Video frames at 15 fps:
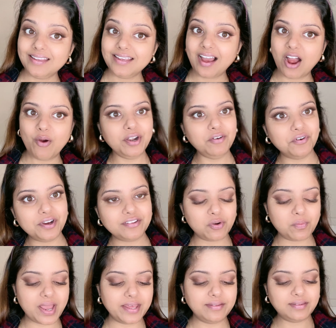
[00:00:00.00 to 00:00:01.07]
how it works on
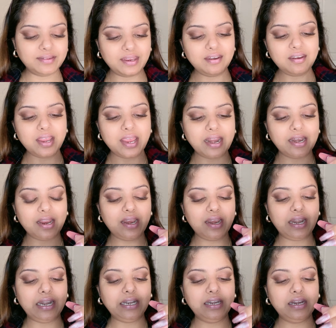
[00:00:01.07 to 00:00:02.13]
my skin, and
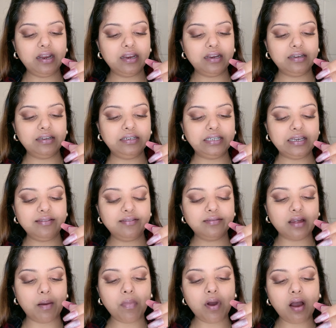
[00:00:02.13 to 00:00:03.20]
it is
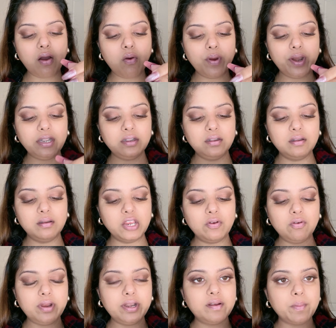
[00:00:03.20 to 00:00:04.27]
somehow, it
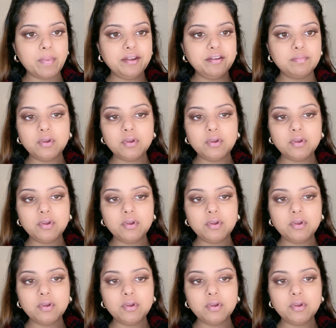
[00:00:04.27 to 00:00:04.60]
reminds me